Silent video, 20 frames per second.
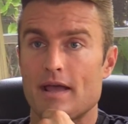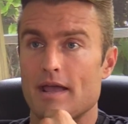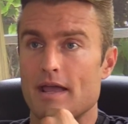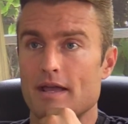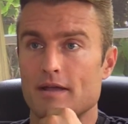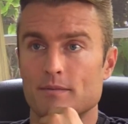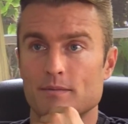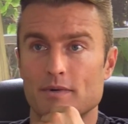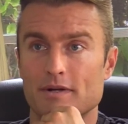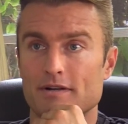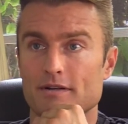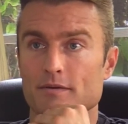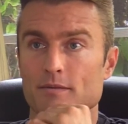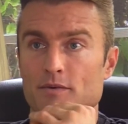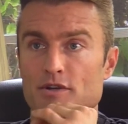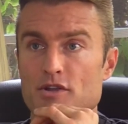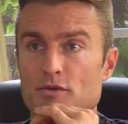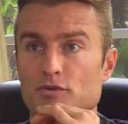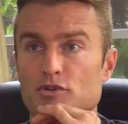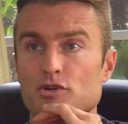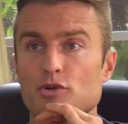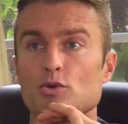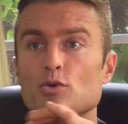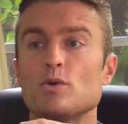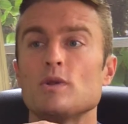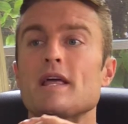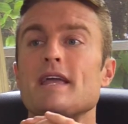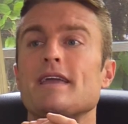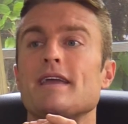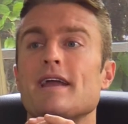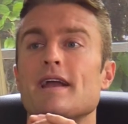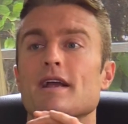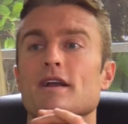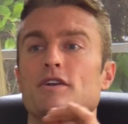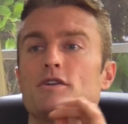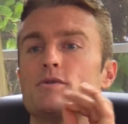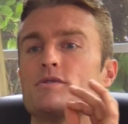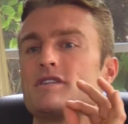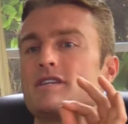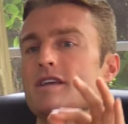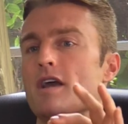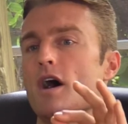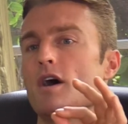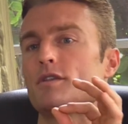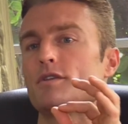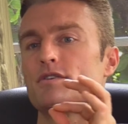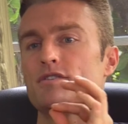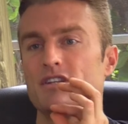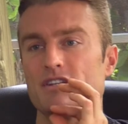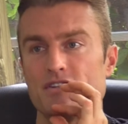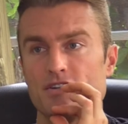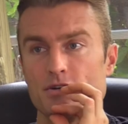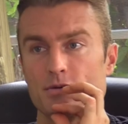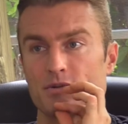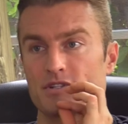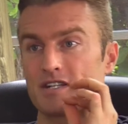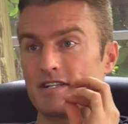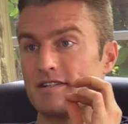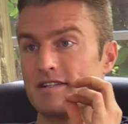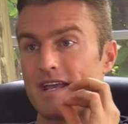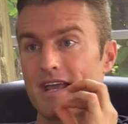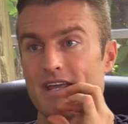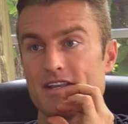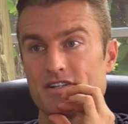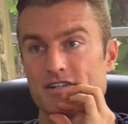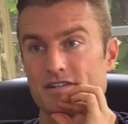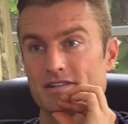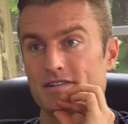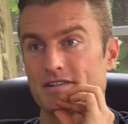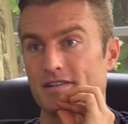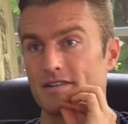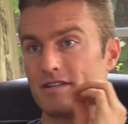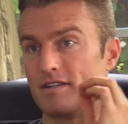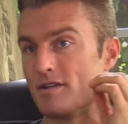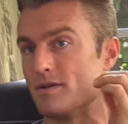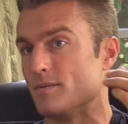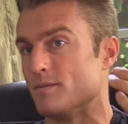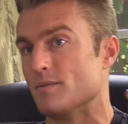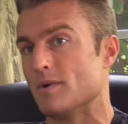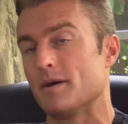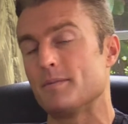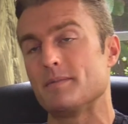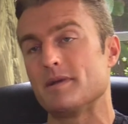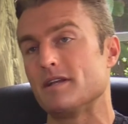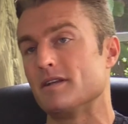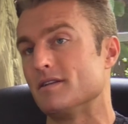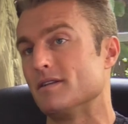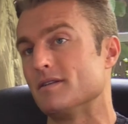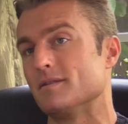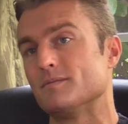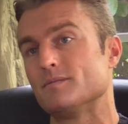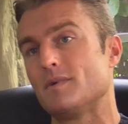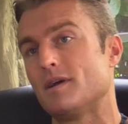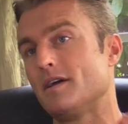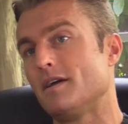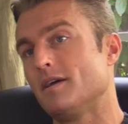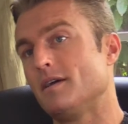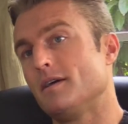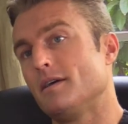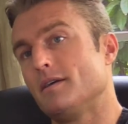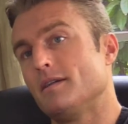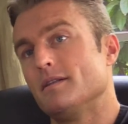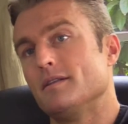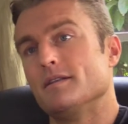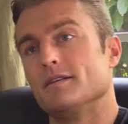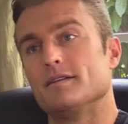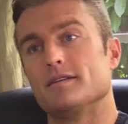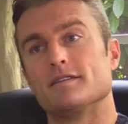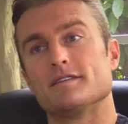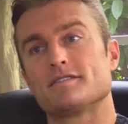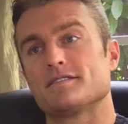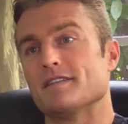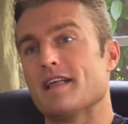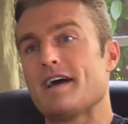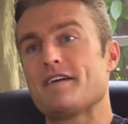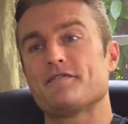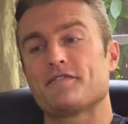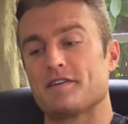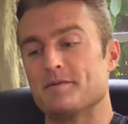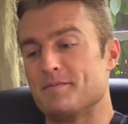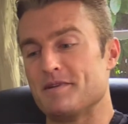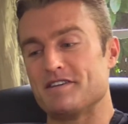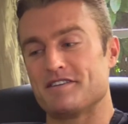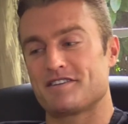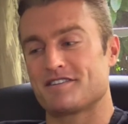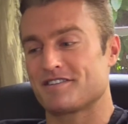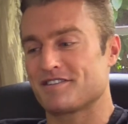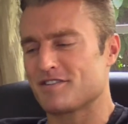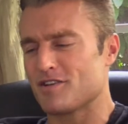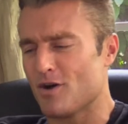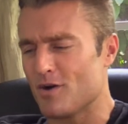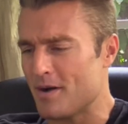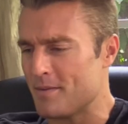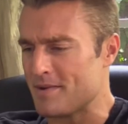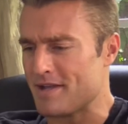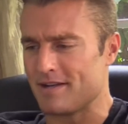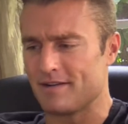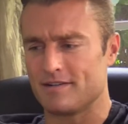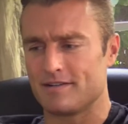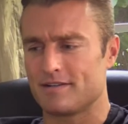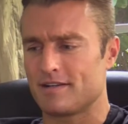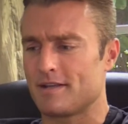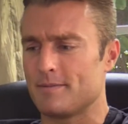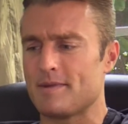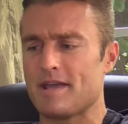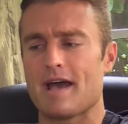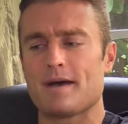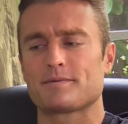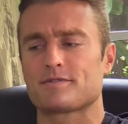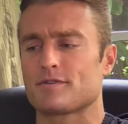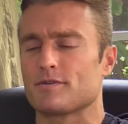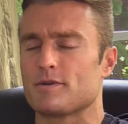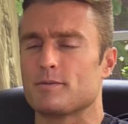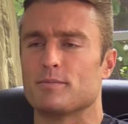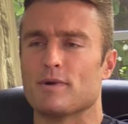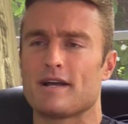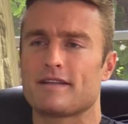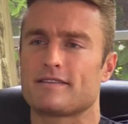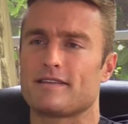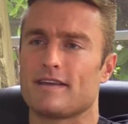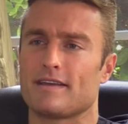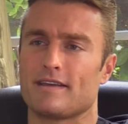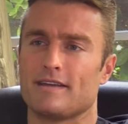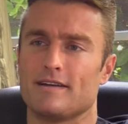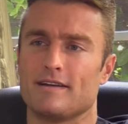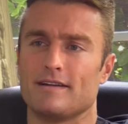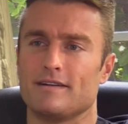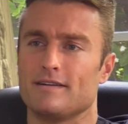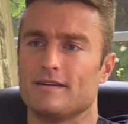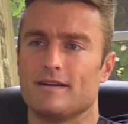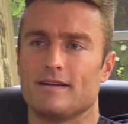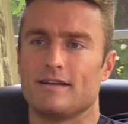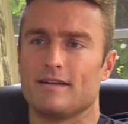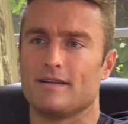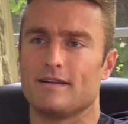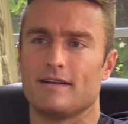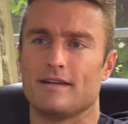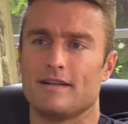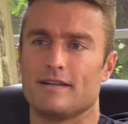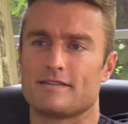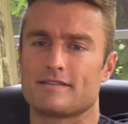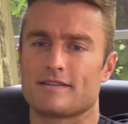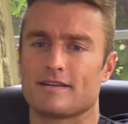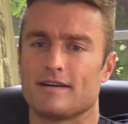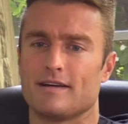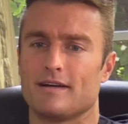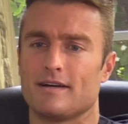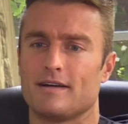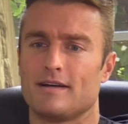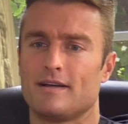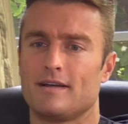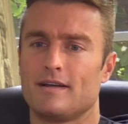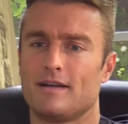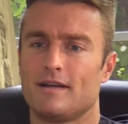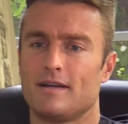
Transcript: And when, when you truly care and you see others that do, it's contagious. And you, I mean, th- this life can be, so, I mean, can be absolutely breathtaking. And, and it's, uh,